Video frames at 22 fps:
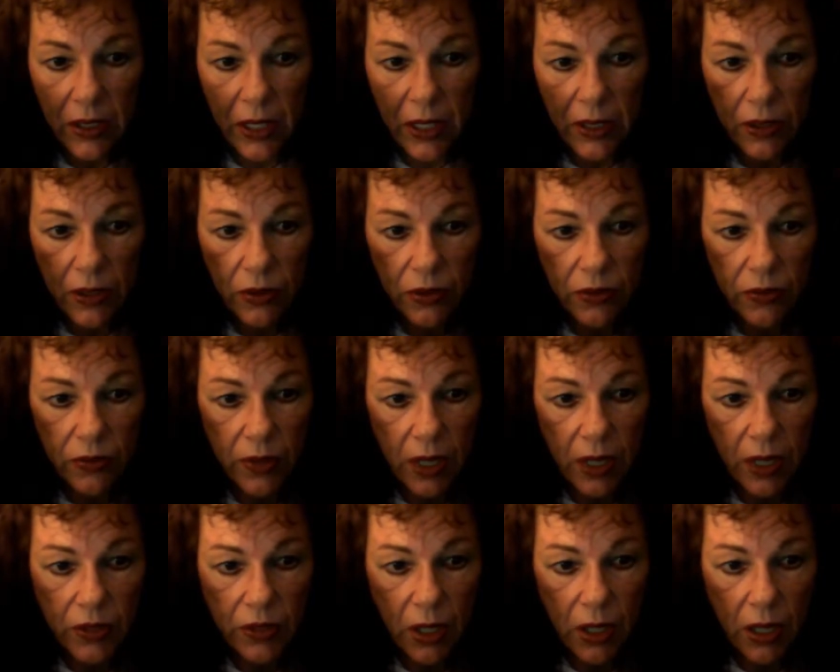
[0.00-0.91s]
I know
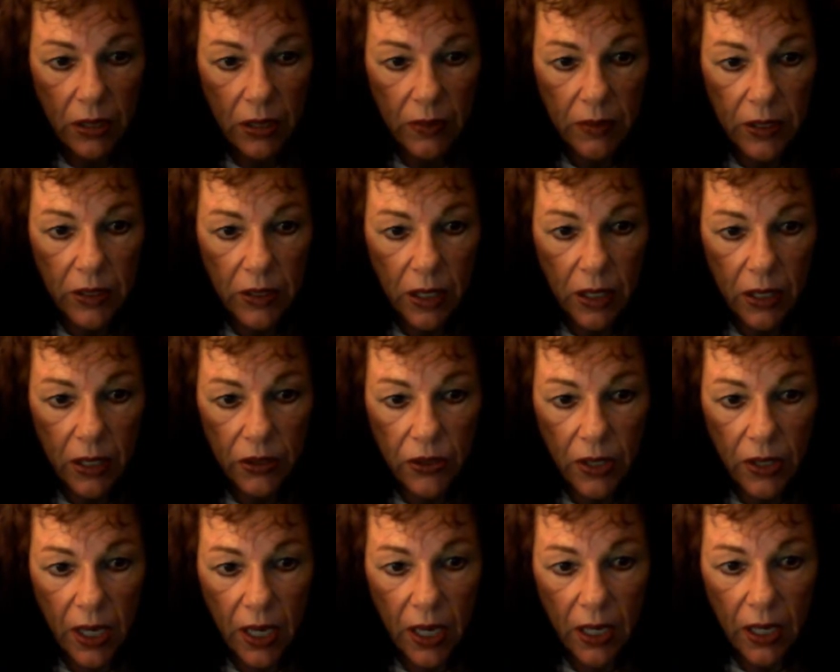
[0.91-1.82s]
I've talked about
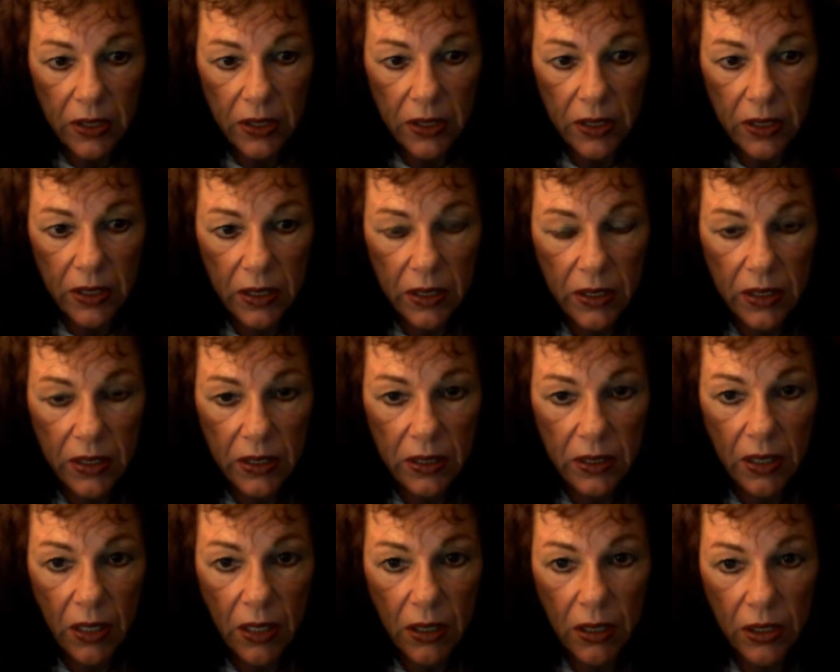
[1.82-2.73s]
Dr. Axe and his
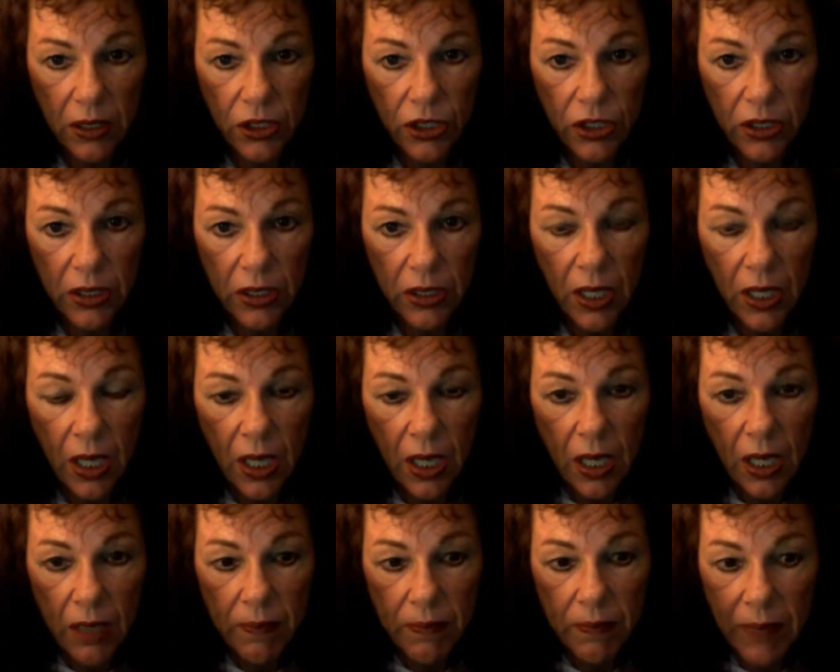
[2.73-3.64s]
collagen,
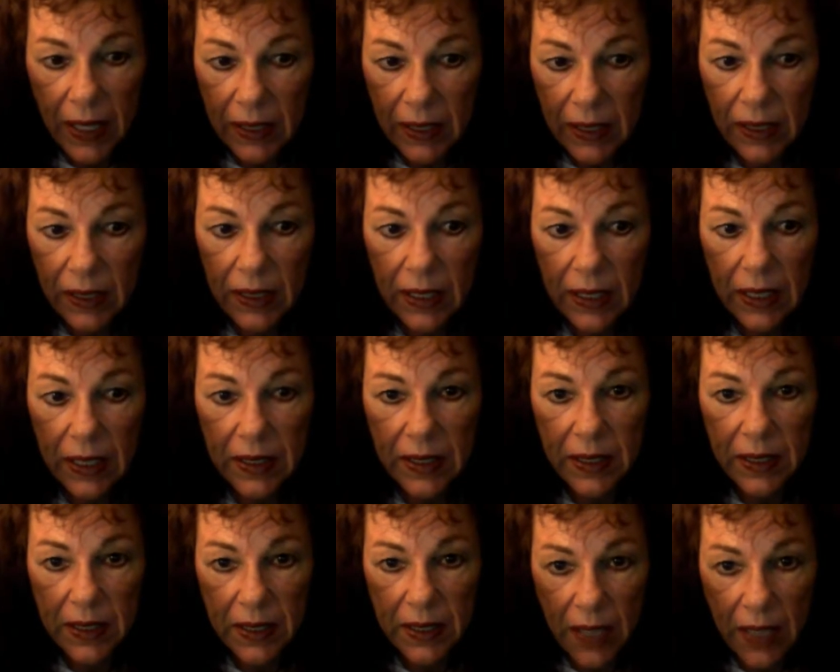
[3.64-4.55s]
mainly because
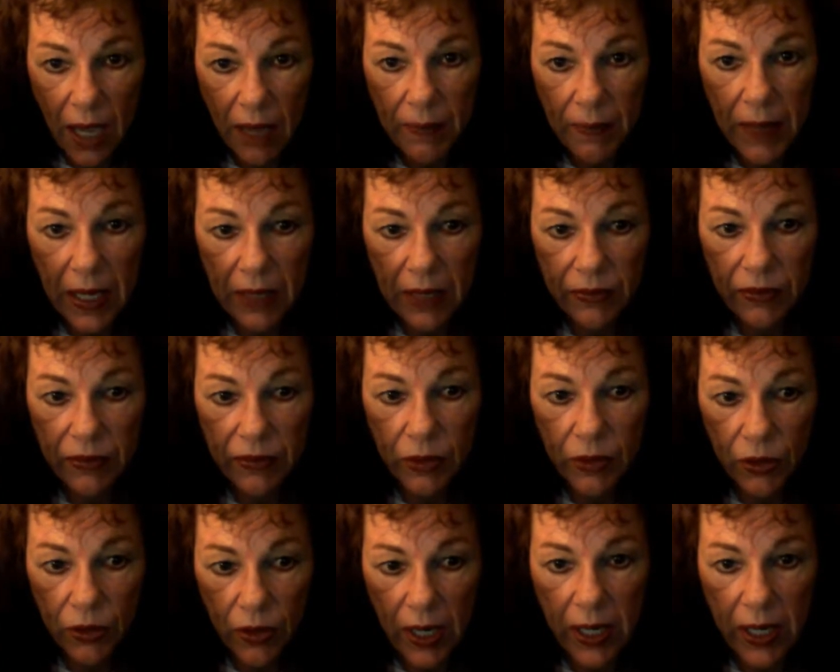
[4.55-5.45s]
it's not made from
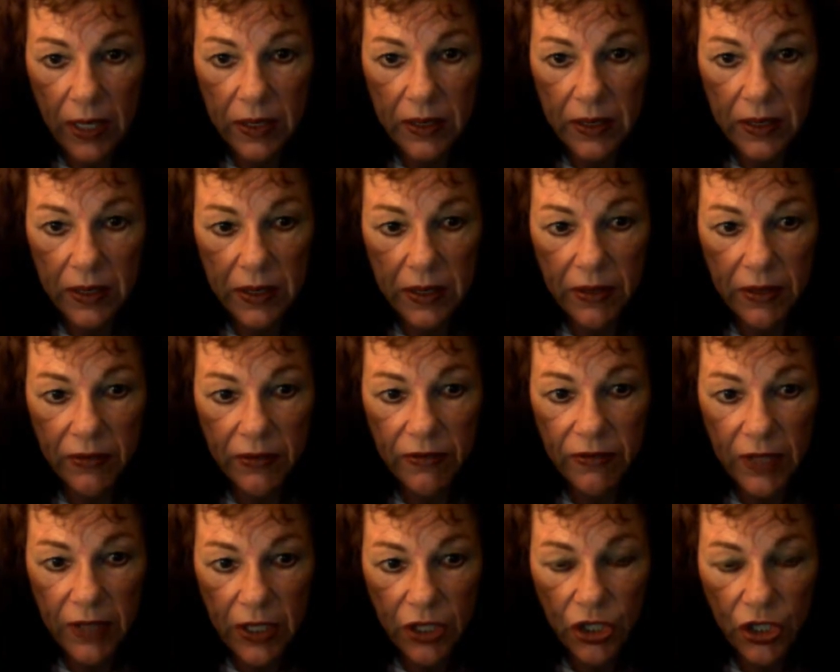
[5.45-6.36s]
grains. It's a
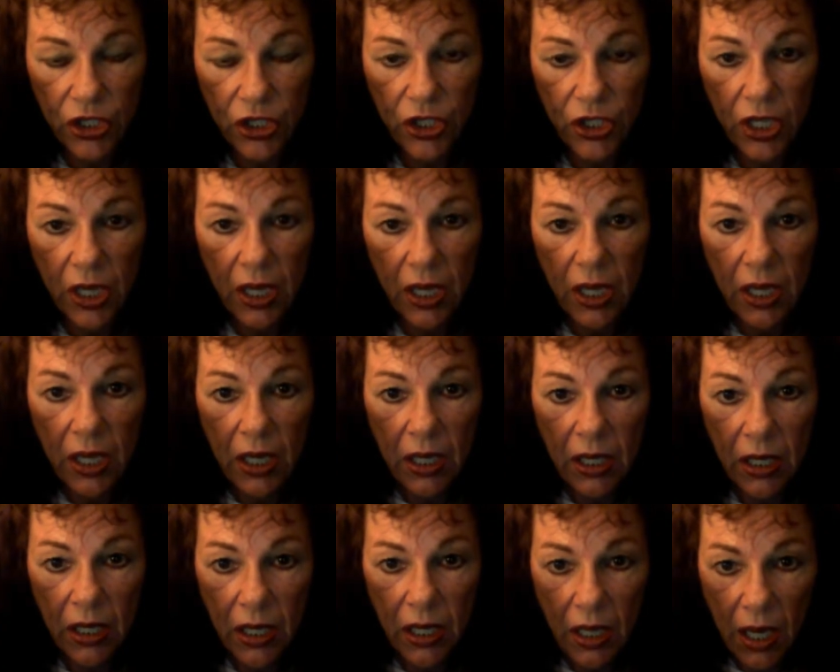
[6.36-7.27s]
fish
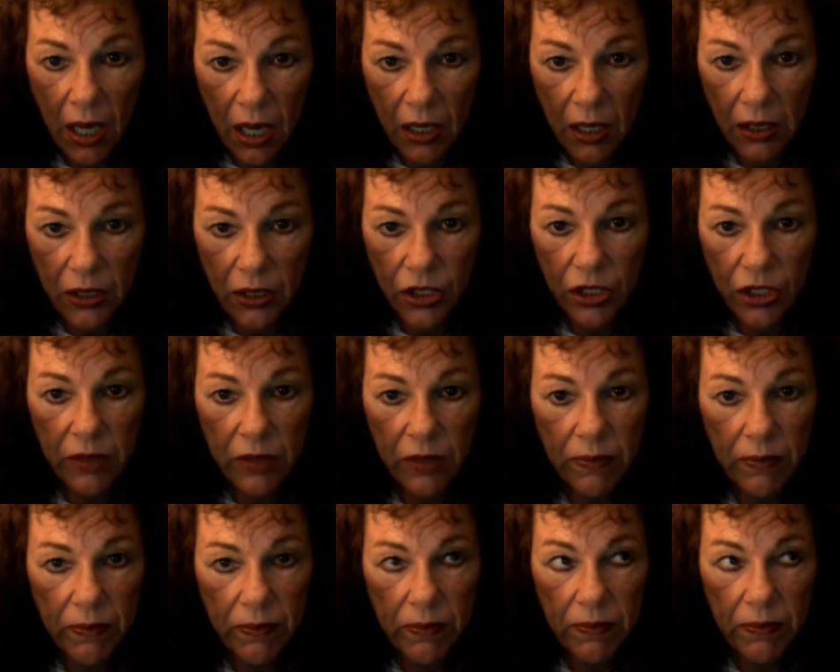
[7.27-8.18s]

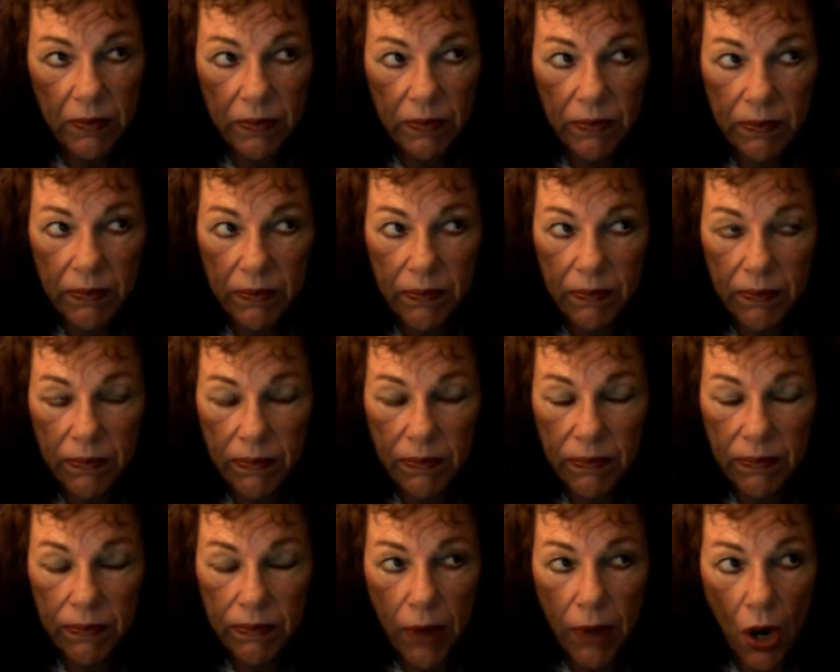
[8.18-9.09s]
collagen
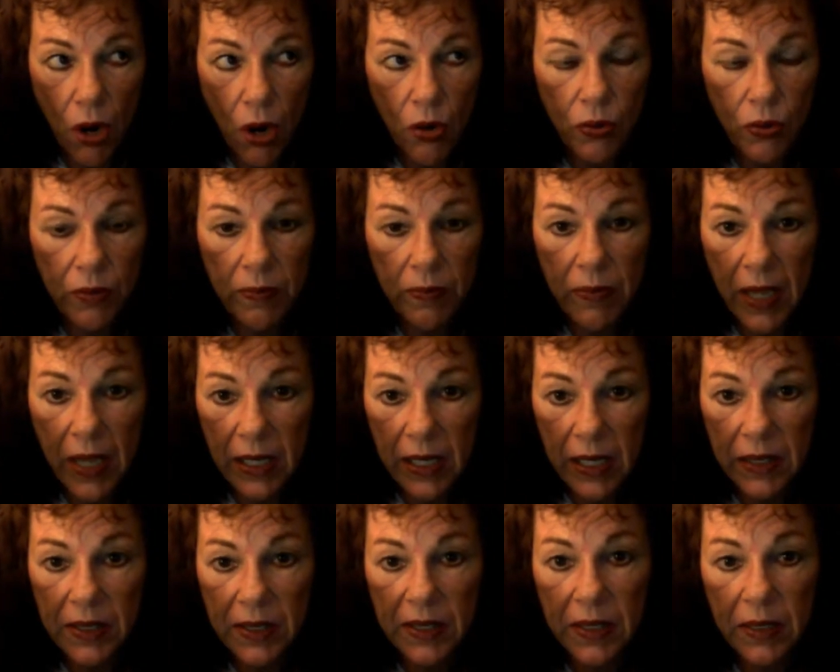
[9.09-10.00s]

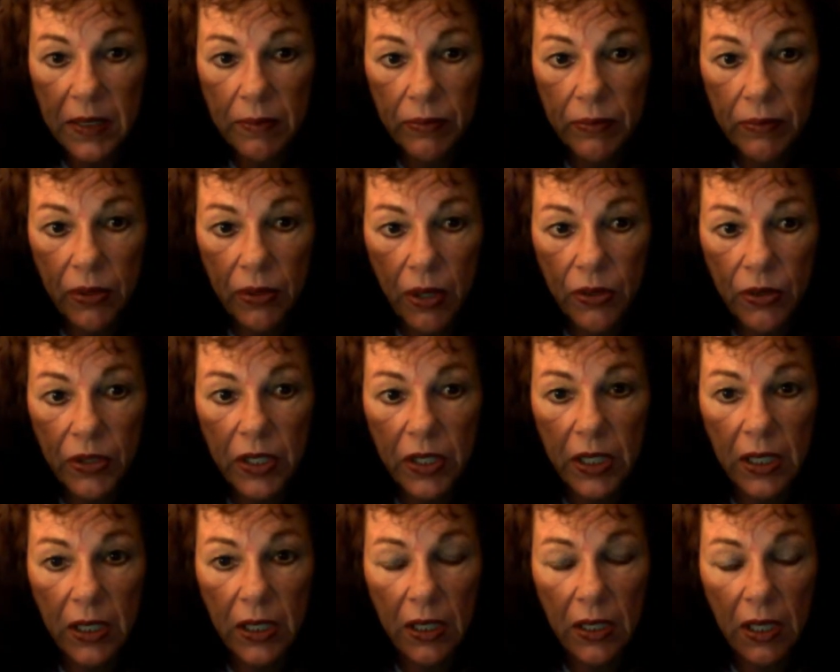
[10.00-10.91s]
bone-based
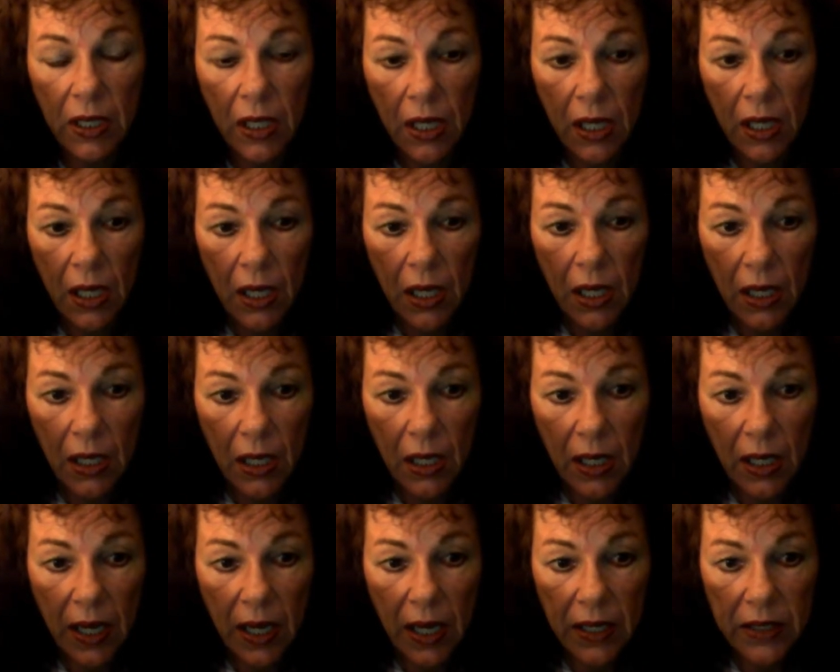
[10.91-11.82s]
protein, and
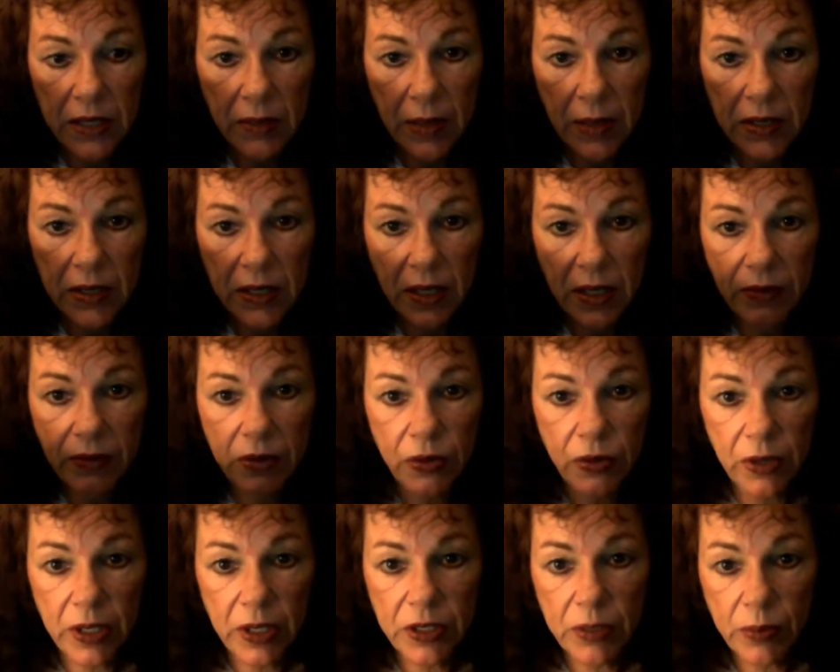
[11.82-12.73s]
it has about 7
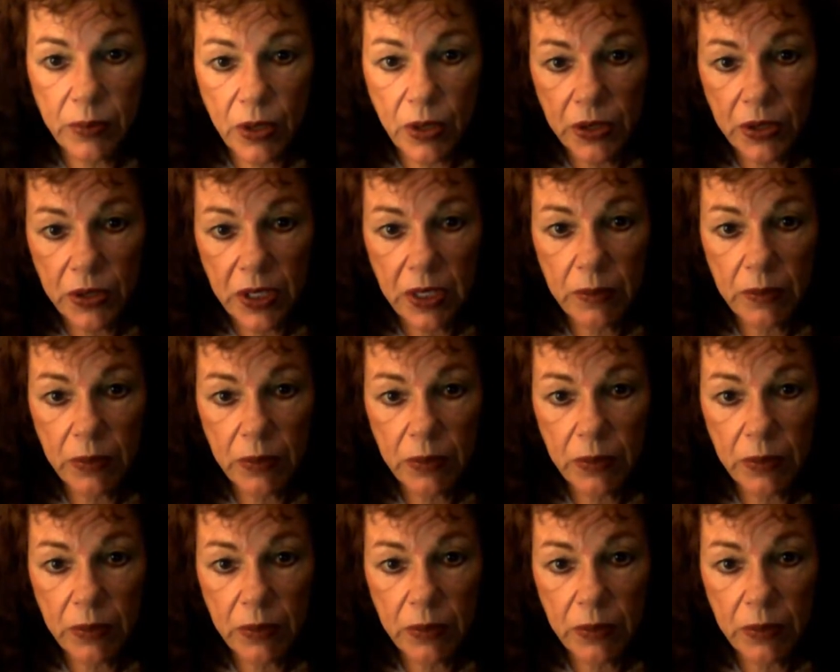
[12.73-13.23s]
grams of protein